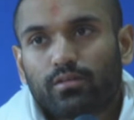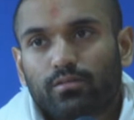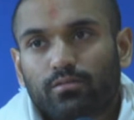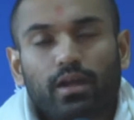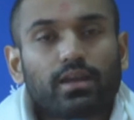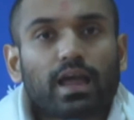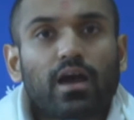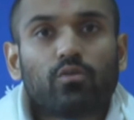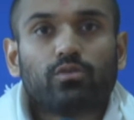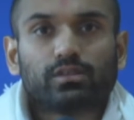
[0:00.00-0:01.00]
Right
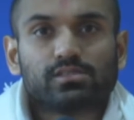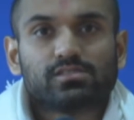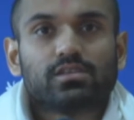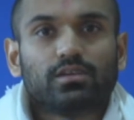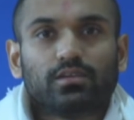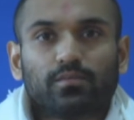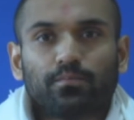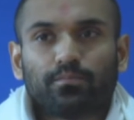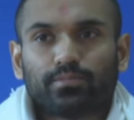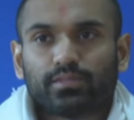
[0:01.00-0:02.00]
now, you can see
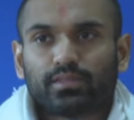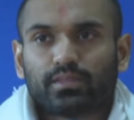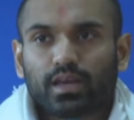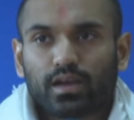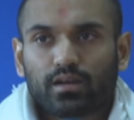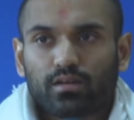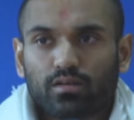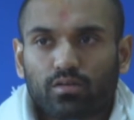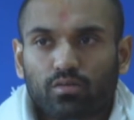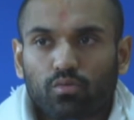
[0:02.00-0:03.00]
that
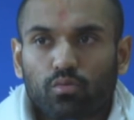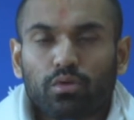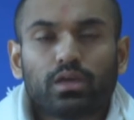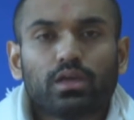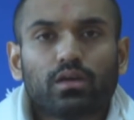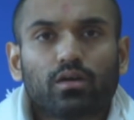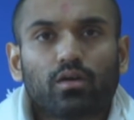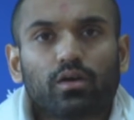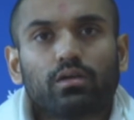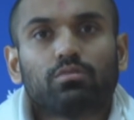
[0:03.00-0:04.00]
we
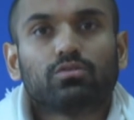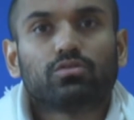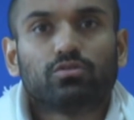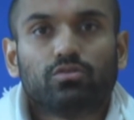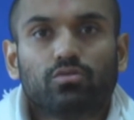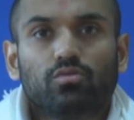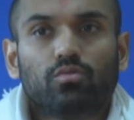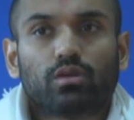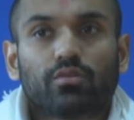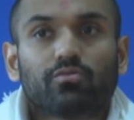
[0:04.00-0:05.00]
are able to do
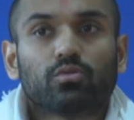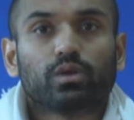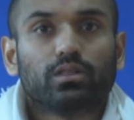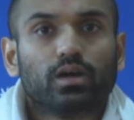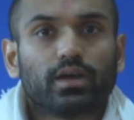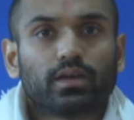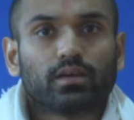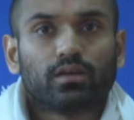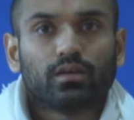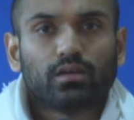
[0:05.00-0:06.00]
whatever we like,
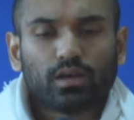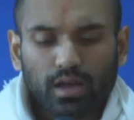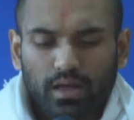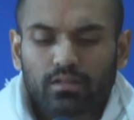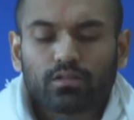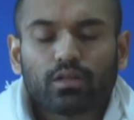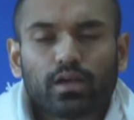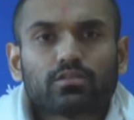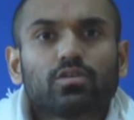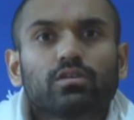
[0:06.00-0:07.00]

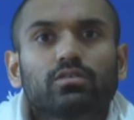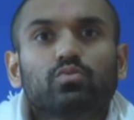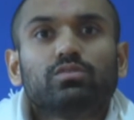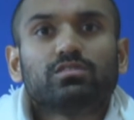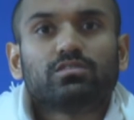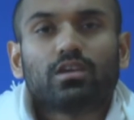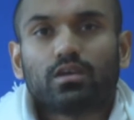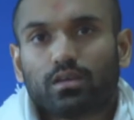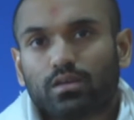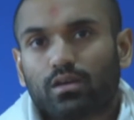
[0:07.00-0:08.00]
as long as we
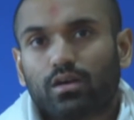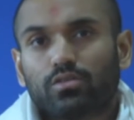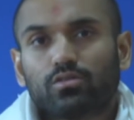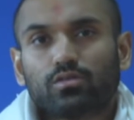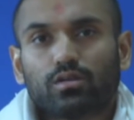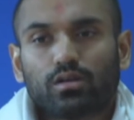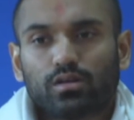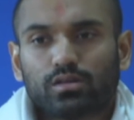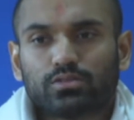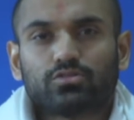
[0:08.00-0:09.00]
stay under
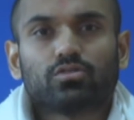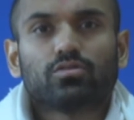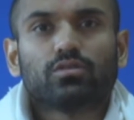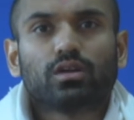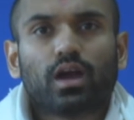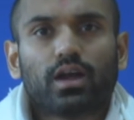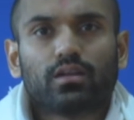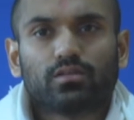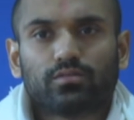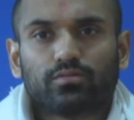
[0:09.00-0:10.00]
a certain kind
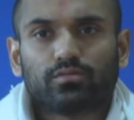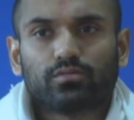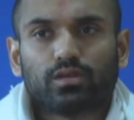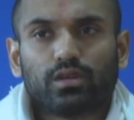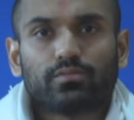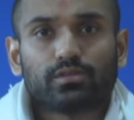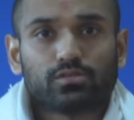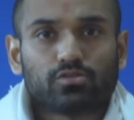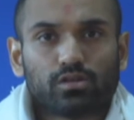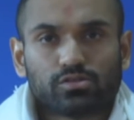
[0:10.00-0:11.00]
of
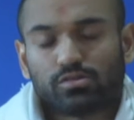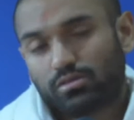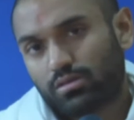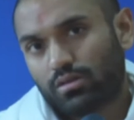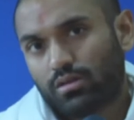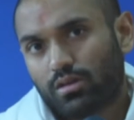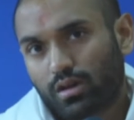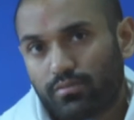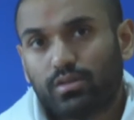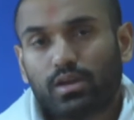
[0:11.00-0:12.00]
infrastructure
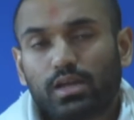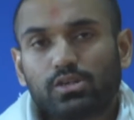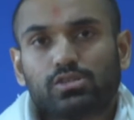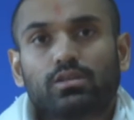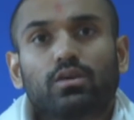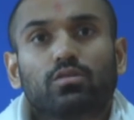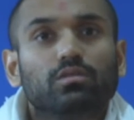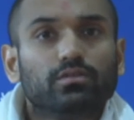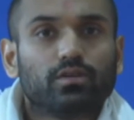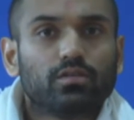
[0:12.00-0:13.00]
of the nation that you
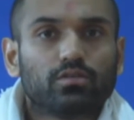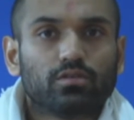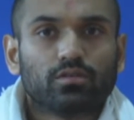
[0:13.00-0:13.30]
live under.